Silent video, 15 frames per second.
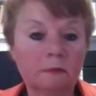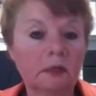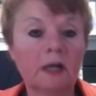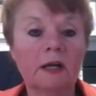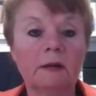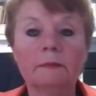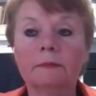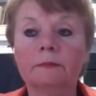
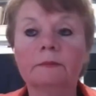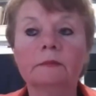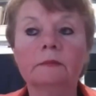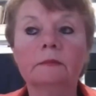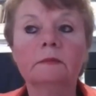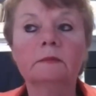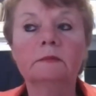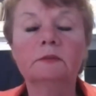
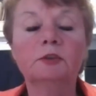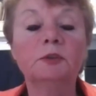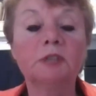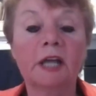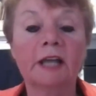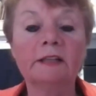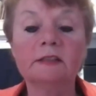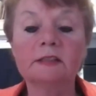
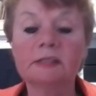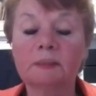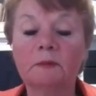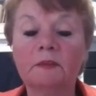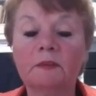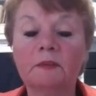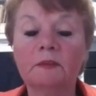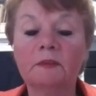tighten some
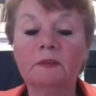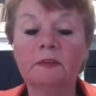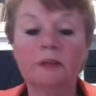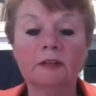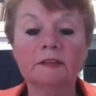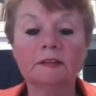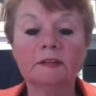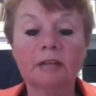of these
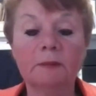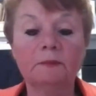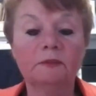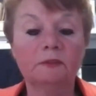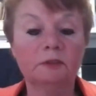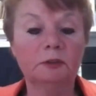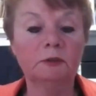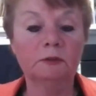clauses up
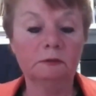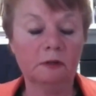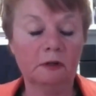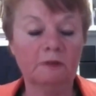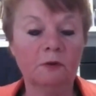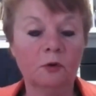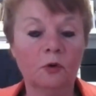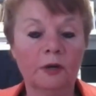to
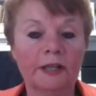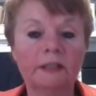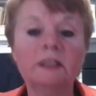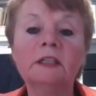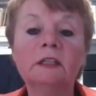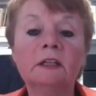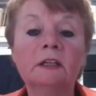avoid